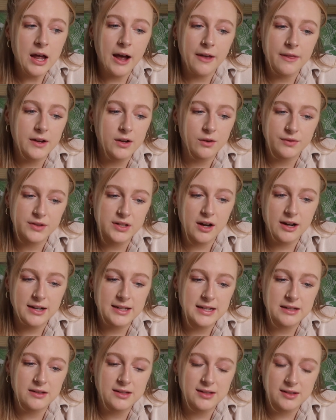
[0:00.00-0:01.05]
And then obviously I
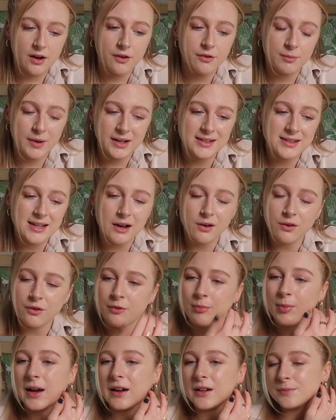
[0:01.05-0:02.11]
did stuff
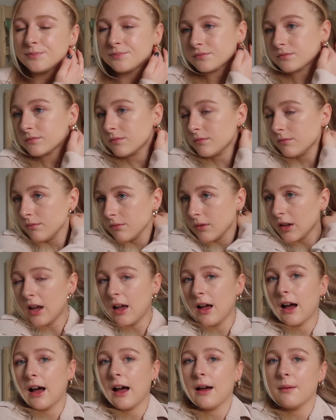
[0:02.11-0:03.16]
myself, but
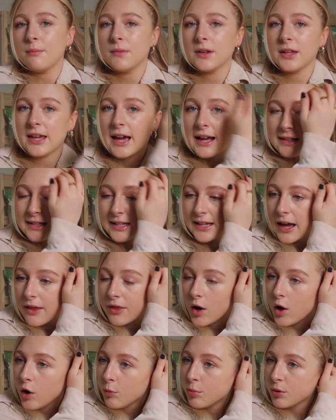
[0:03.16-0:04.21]
yeah, to get
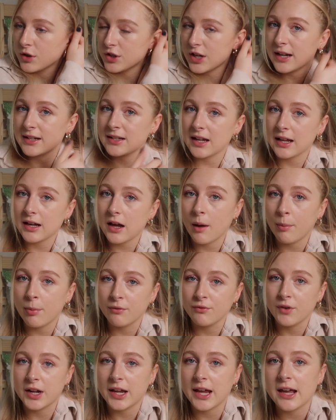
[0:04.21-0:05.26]
the whole project like up
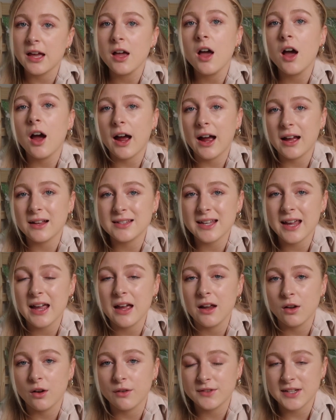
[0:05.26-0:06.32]
and running, I had to
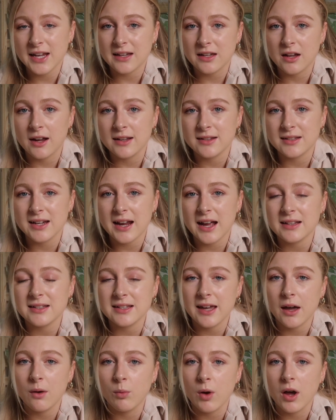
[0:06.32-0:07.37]
hit a lot of deadlines and I had
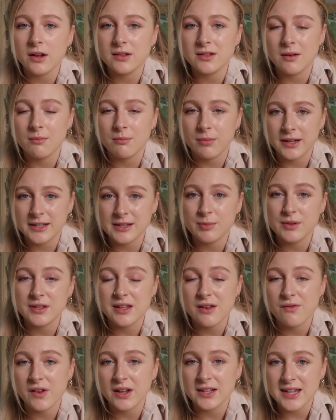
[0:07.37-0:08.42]
to get work done by
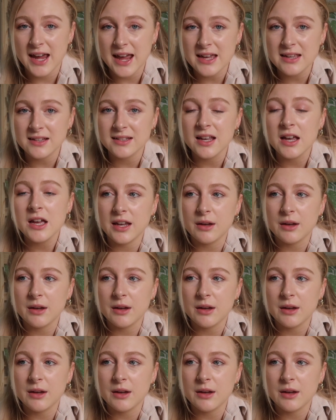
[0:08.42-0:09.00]
specific dates.